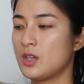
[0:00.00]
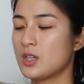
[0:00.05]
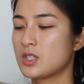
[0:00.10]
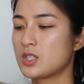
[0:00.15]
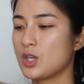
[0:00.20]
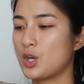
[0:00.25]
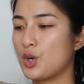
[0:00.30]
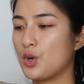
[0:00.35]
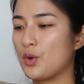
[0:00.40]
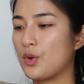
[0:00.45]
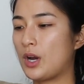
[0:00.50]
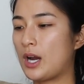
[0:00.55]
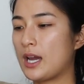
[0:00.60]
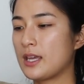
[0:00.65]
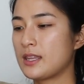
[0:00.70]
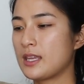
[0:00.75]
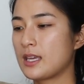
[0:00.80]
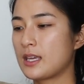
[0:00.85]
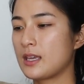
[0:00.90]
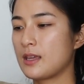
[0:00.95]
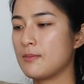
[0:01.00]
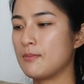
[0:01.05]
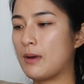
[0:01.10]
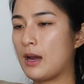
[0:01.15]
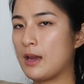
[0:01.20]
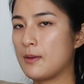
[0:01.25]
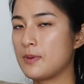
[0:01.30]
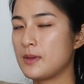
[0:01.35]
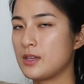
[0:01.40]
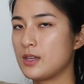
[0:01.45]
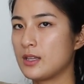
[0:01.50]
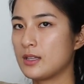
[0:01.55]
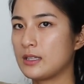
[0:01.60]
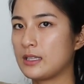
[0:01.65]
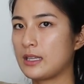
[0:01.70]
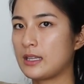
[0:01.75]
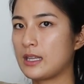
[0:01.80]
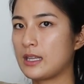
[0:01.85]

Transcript: So I think, in my opinion, I